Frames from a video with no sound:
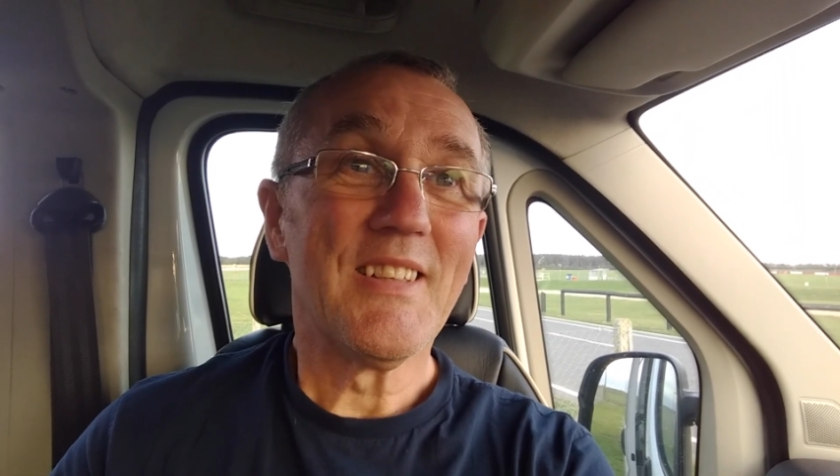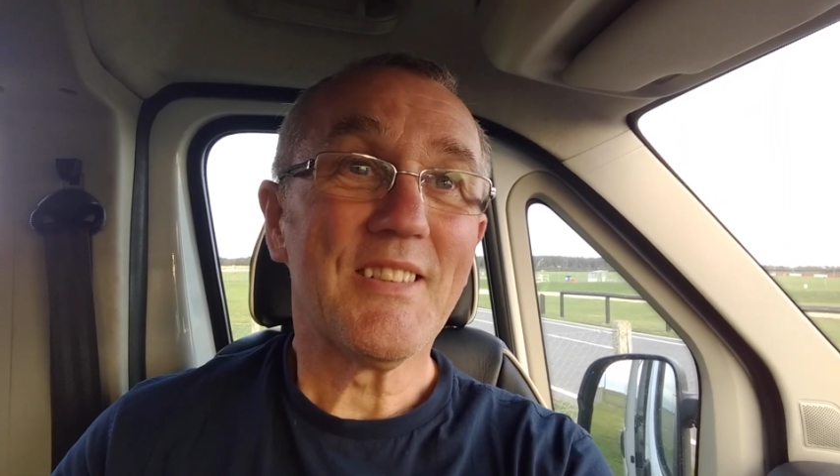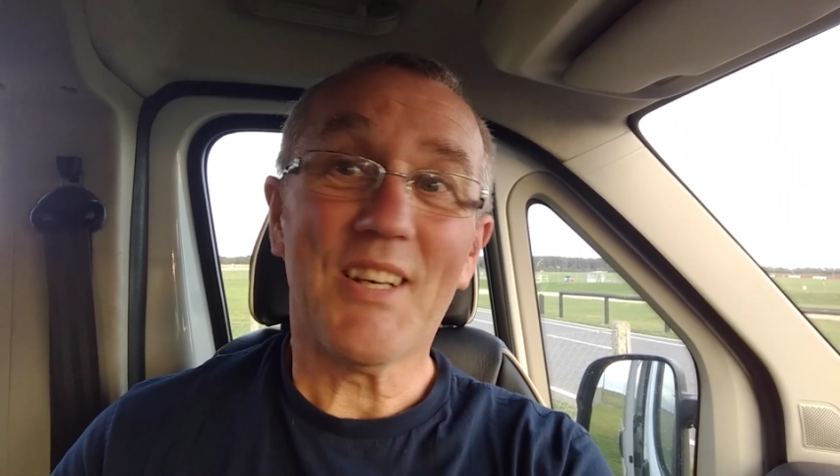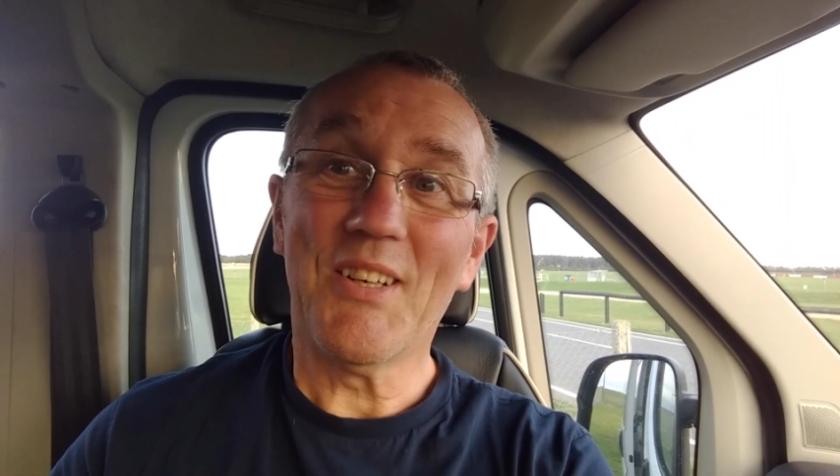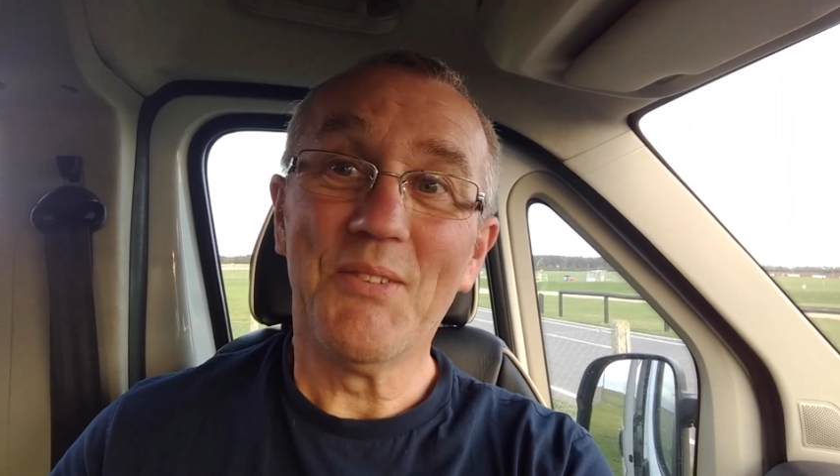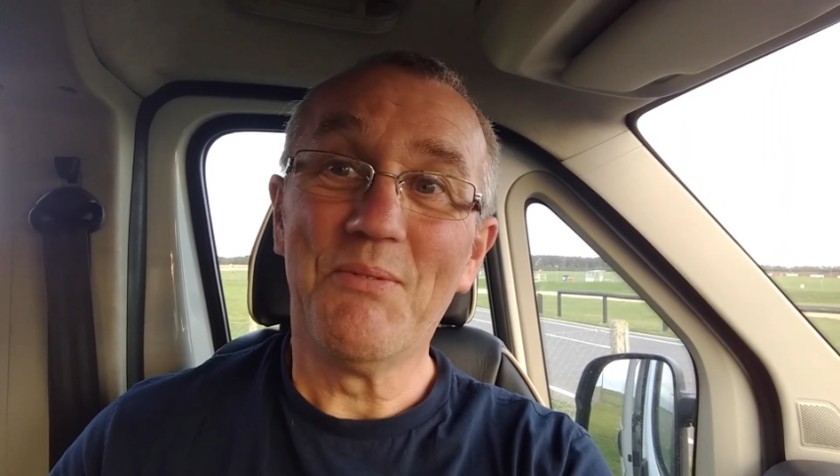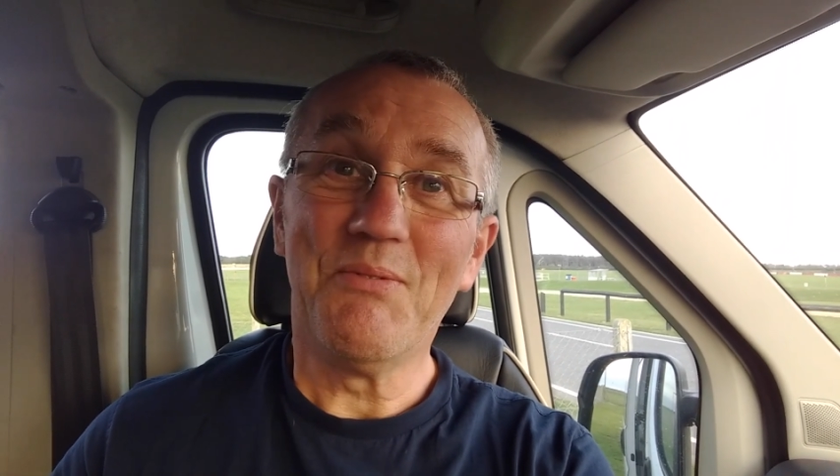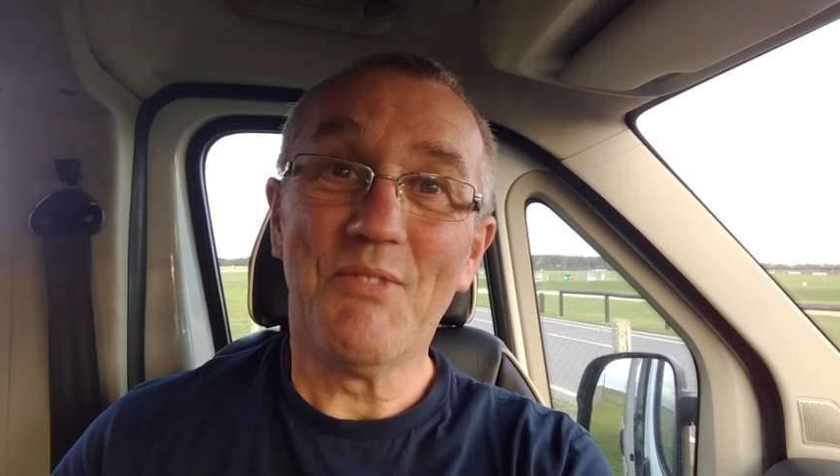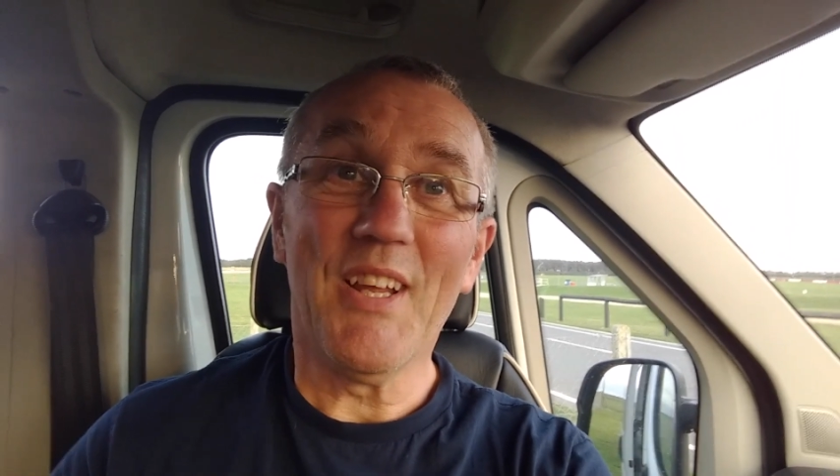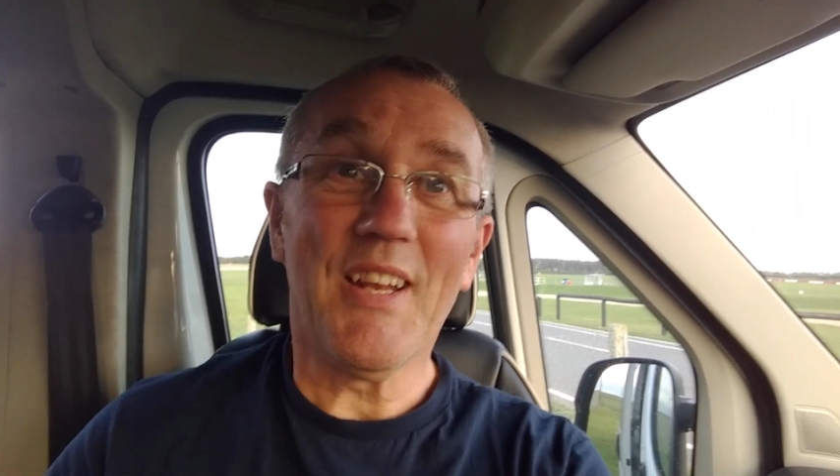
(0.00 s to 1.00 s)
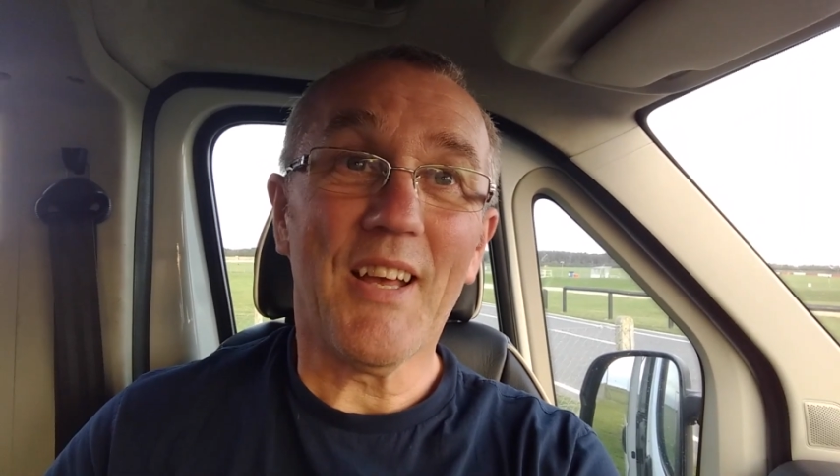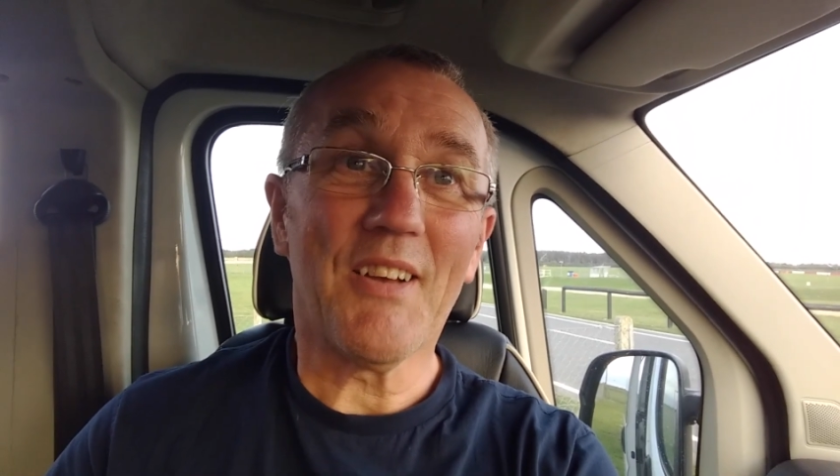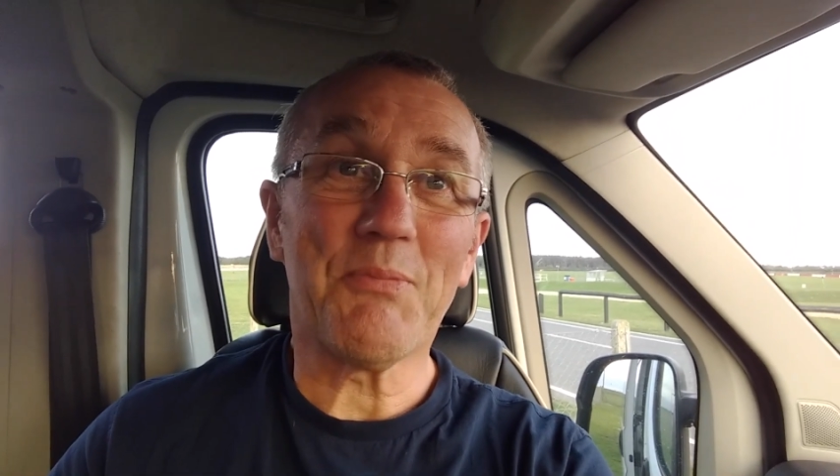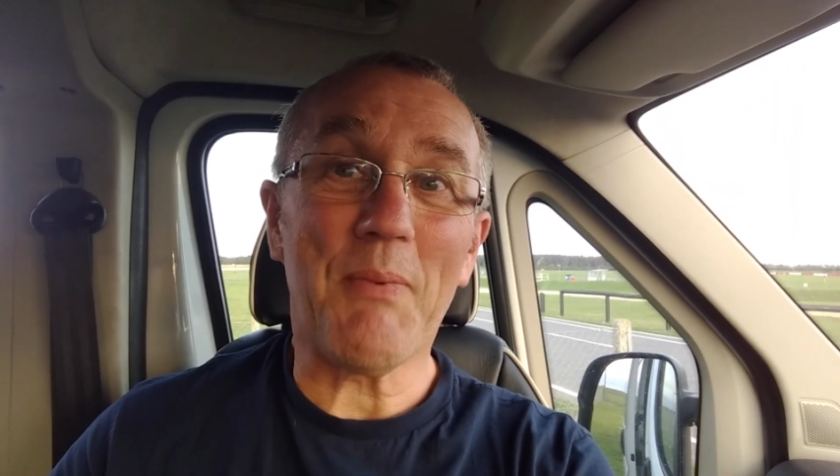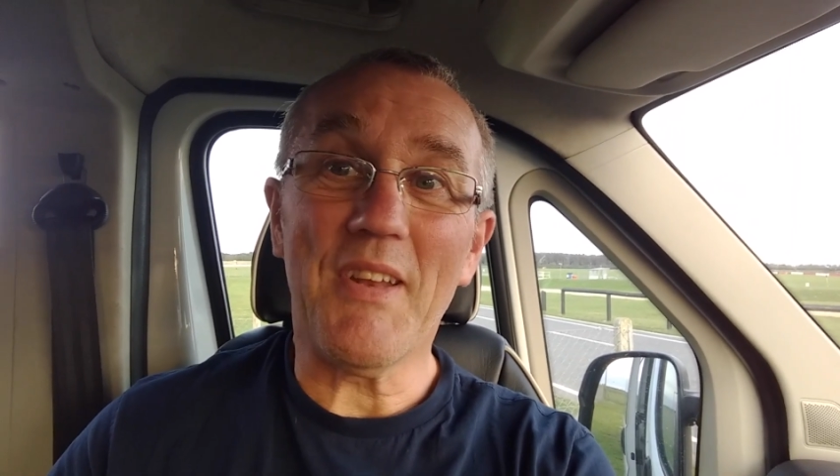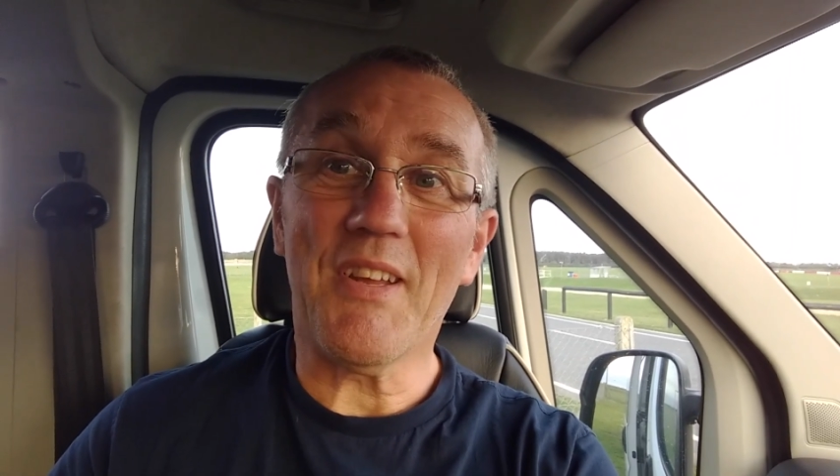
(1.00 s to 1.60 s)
So really, I spent